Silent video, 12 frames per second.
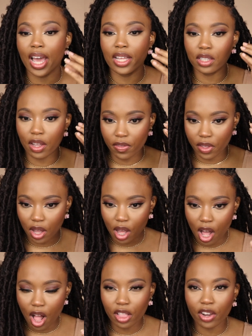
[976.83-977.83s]
I love the
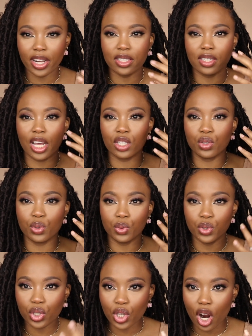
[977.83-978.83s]
color. It's not
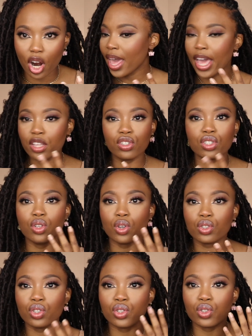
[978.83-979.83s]
too dark. It just
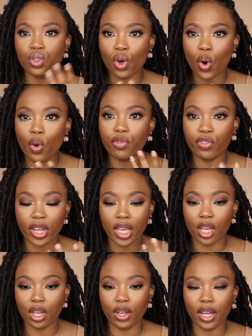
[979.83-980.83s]
looks so
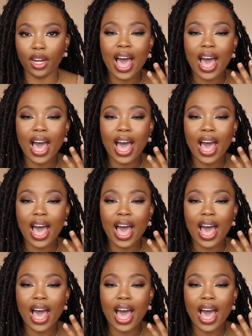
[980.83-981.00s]
freaking good.